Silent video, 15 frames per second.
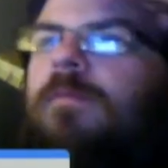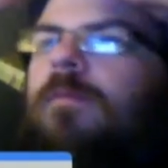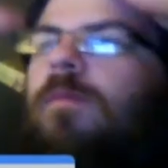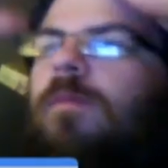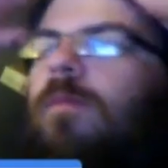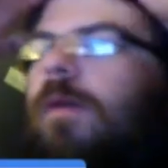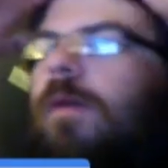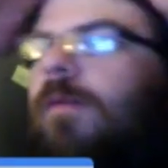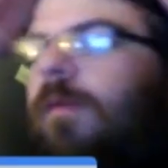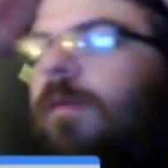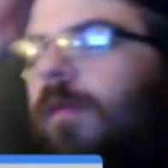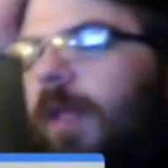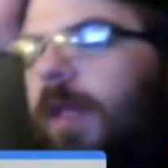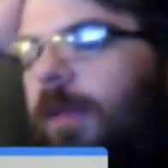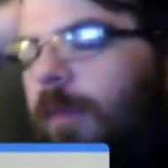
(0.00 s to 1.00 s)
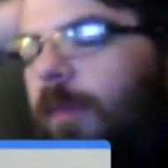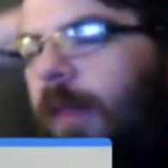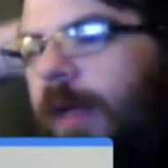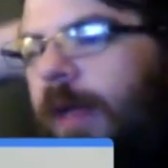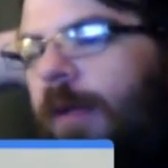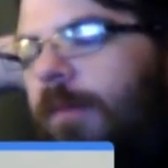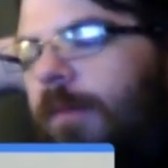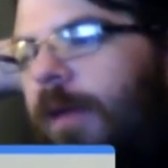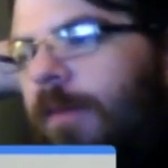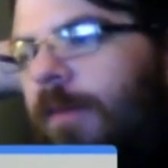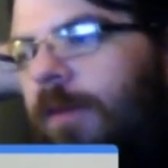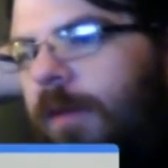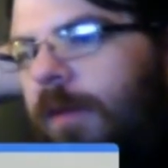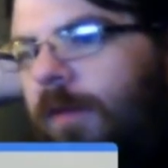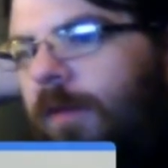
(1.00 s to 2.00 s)
whatever, Let's Play or whatever. It's
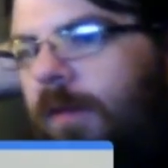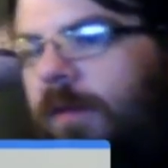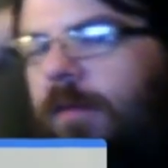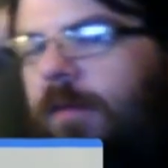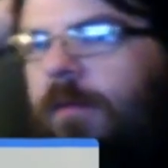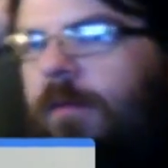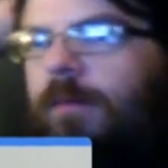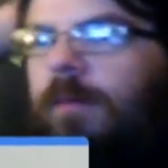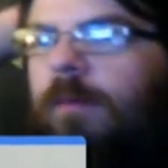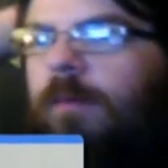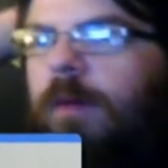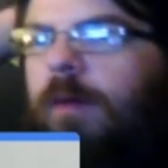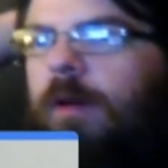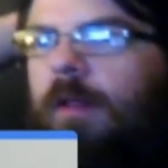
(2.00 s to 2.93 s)
just put